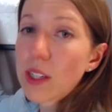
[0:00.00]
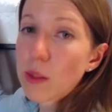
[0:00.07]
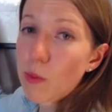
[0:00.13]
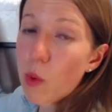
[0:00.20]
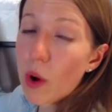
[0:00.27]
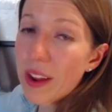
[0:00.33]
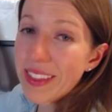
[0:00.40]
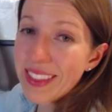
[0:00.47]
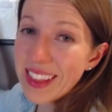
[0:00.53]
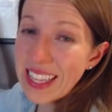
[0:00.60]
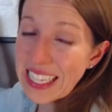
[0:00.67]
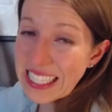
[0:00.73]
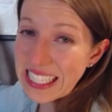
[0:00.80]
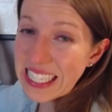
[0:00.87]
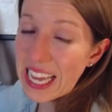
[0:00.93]
to point
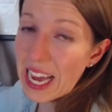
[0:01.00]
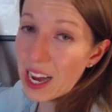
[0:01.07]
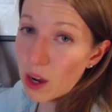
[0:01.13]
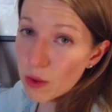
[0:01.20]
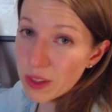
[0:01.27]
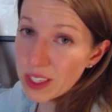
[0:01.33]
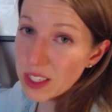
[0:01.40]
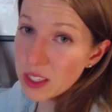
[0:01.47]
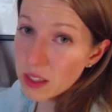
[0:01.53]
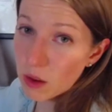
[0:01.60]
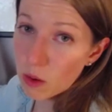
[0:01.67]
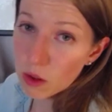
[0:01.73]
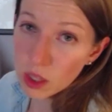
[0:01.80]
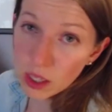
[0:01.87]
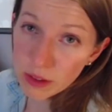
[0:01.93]
this out. This is a
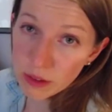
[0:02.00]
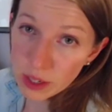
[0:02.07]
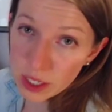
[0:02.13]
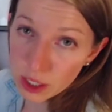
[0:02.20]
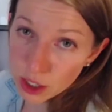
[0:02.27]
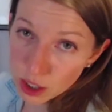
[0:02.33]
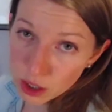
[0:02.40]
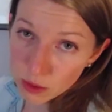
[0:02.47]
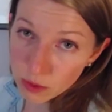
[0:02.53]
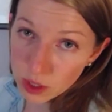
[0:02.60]
whole other issue.